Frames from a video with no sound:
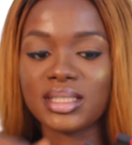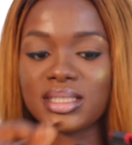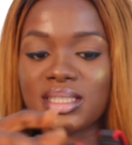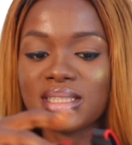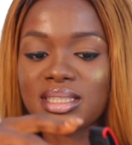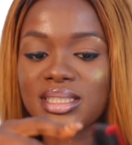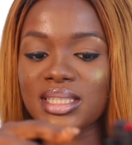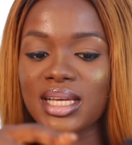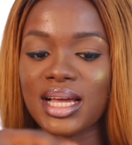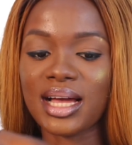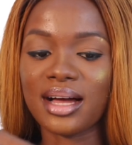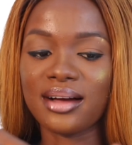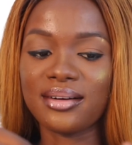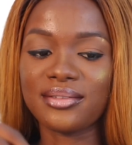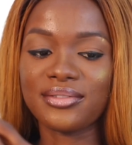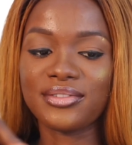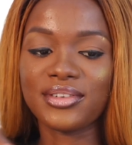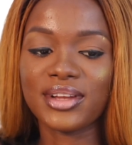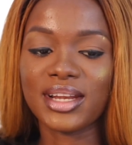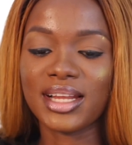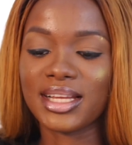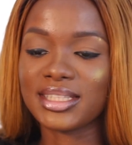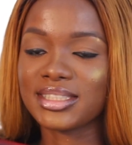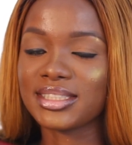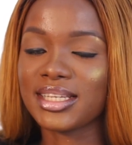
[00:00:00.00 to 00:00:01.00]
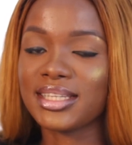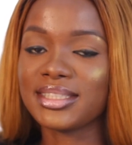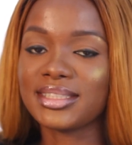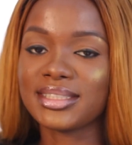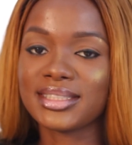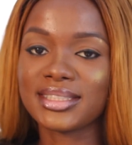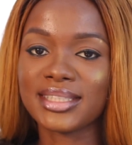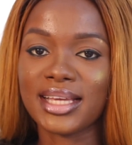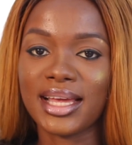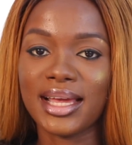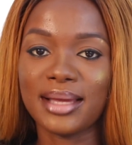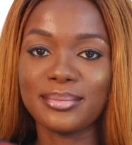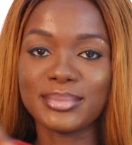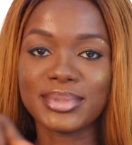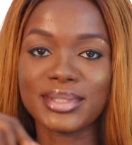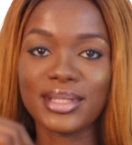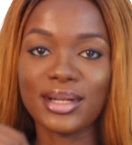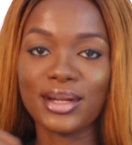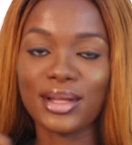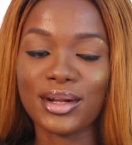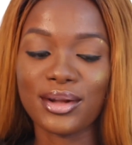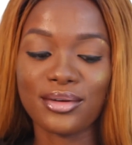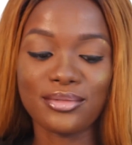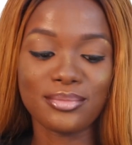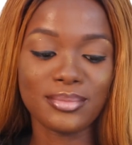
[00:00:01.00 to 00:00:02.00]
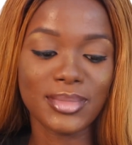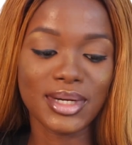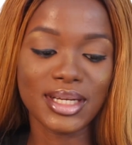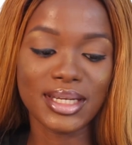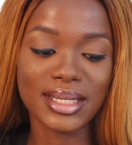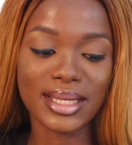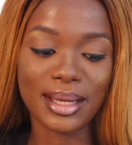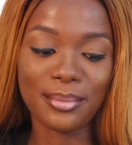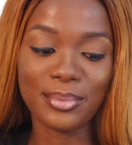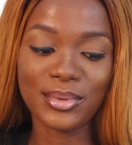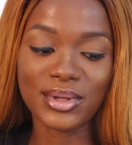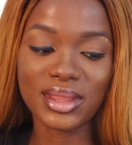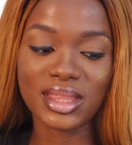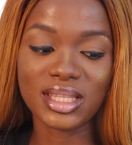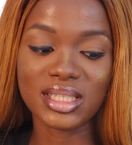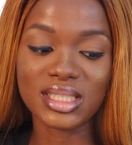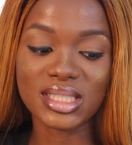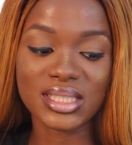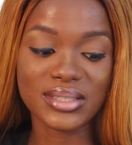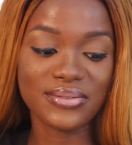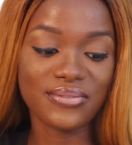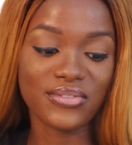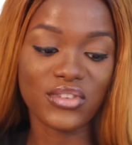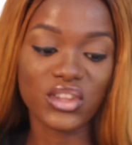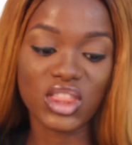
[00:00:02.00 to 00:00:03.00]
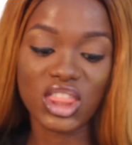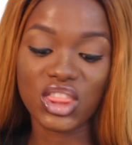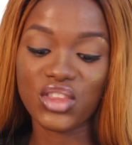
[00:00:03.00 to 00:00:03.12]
this thing can fall at any time. It's a lot of money. I bought this for